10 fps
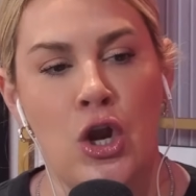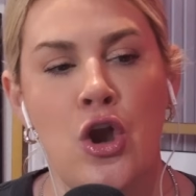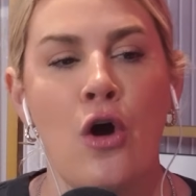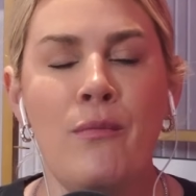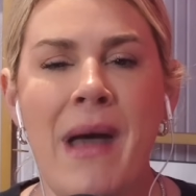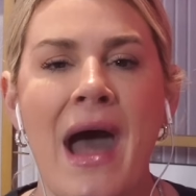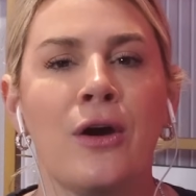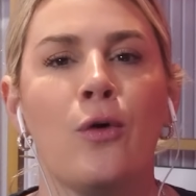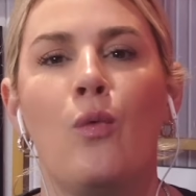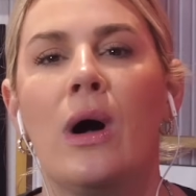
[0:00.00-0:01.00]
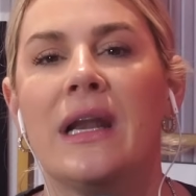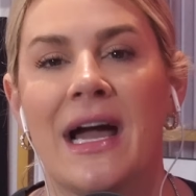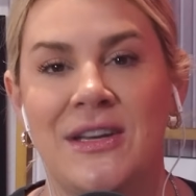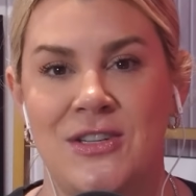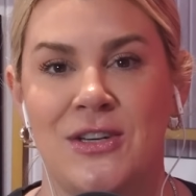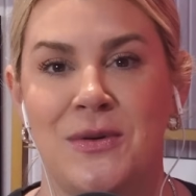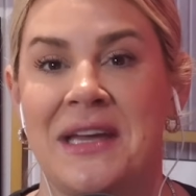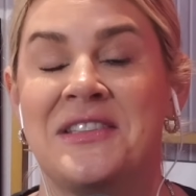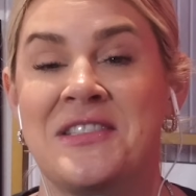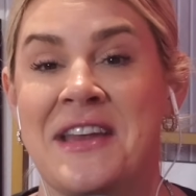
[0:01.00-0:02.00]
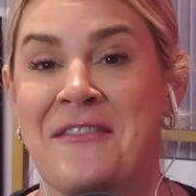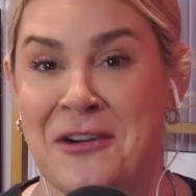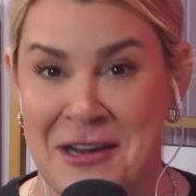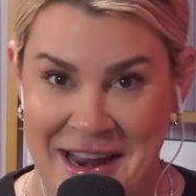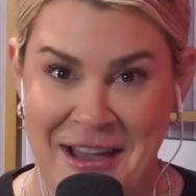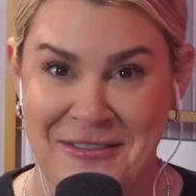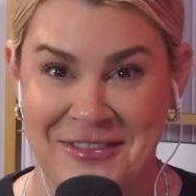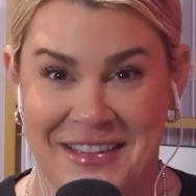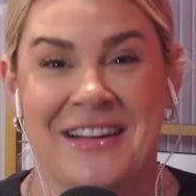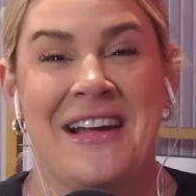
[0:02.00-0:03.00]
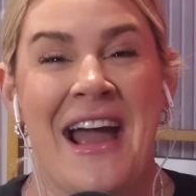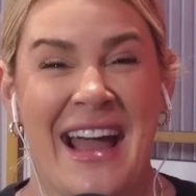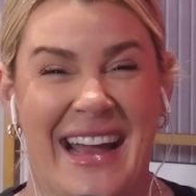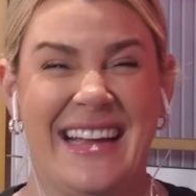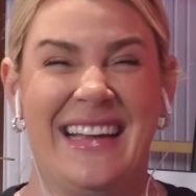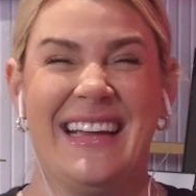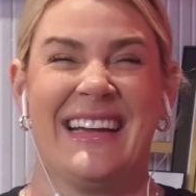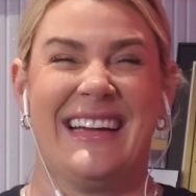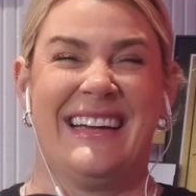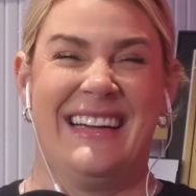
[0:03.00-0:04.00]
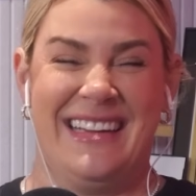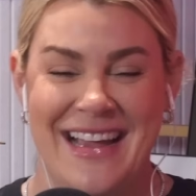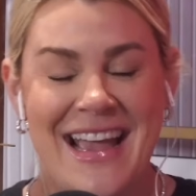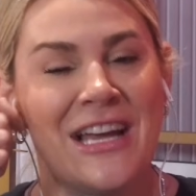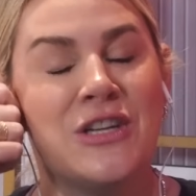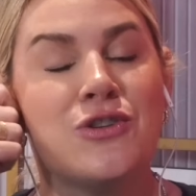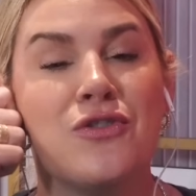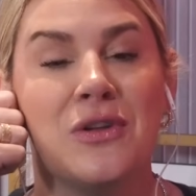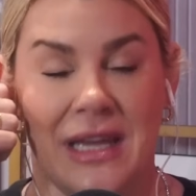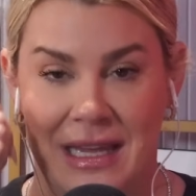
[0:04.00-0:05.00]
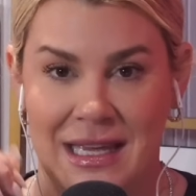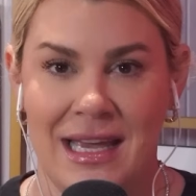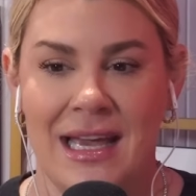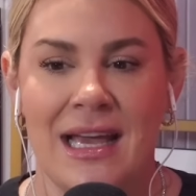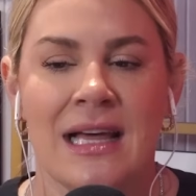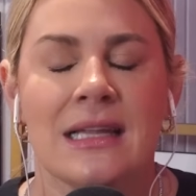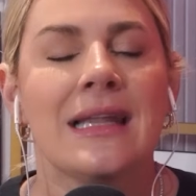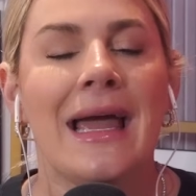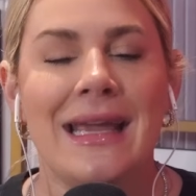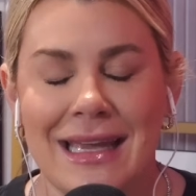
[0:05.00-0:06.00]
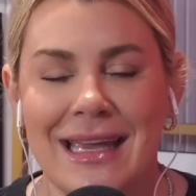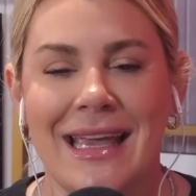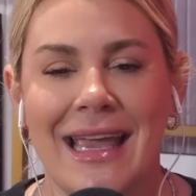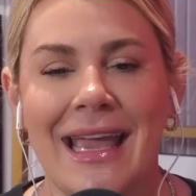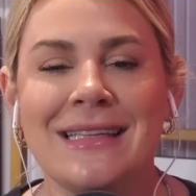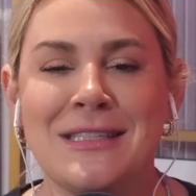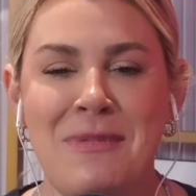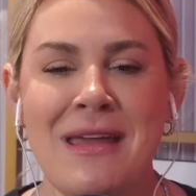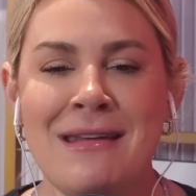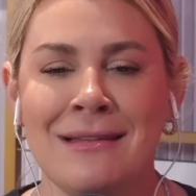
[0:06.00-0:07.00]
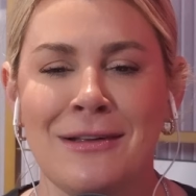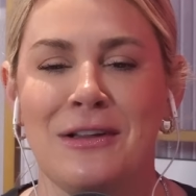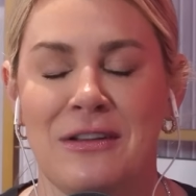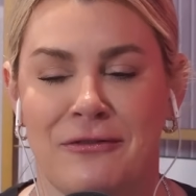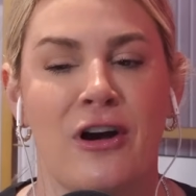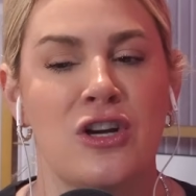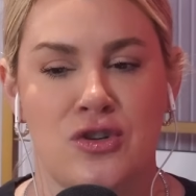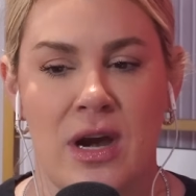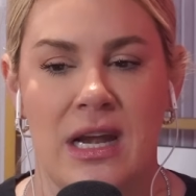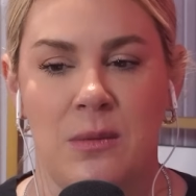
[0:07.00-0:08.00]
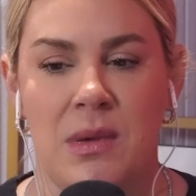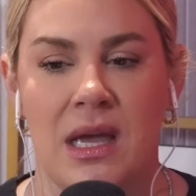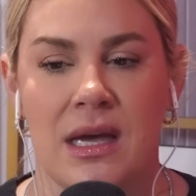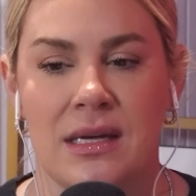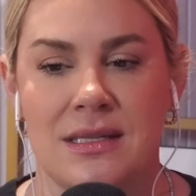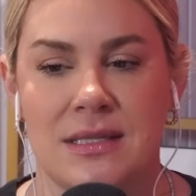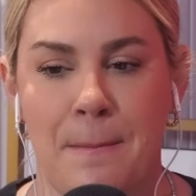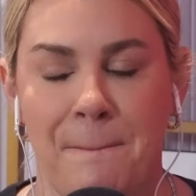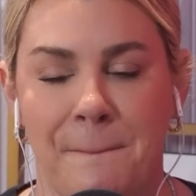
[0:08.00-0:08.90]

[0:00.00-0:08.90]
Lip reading: no matter what I do, it's never enough. Okay. Truly. It's been a little frustrating because,